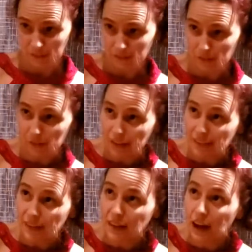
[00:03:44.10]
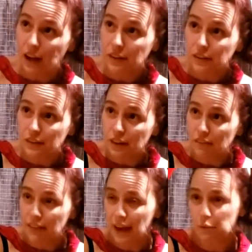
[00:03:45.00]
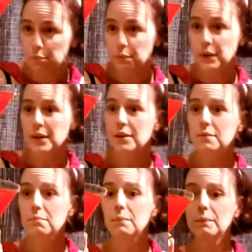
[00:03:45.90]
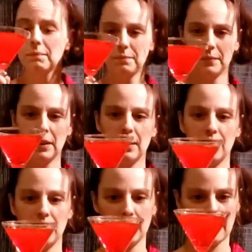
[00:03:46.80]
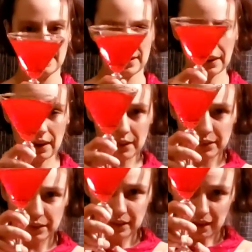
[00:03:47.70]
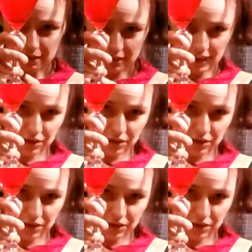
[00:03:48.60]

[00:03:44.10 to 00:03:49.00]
Look at the color of that rim, the color of that